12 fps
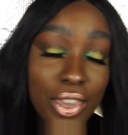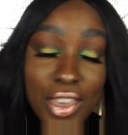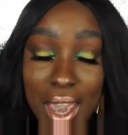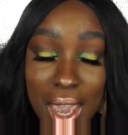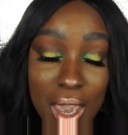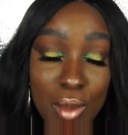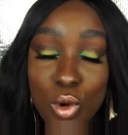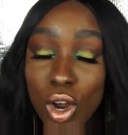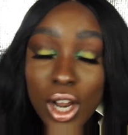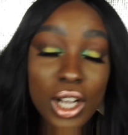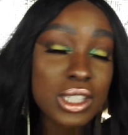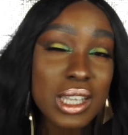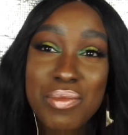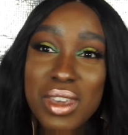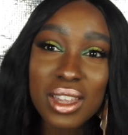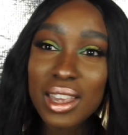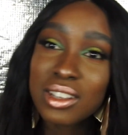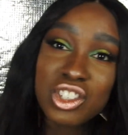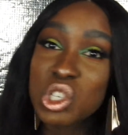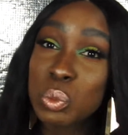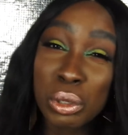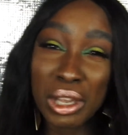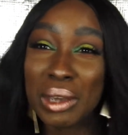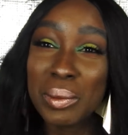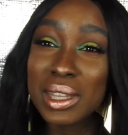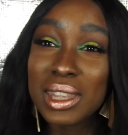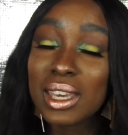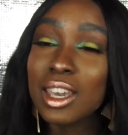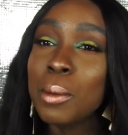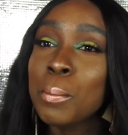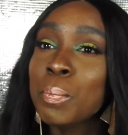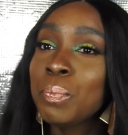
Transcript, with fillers: theme or something, like just play with it.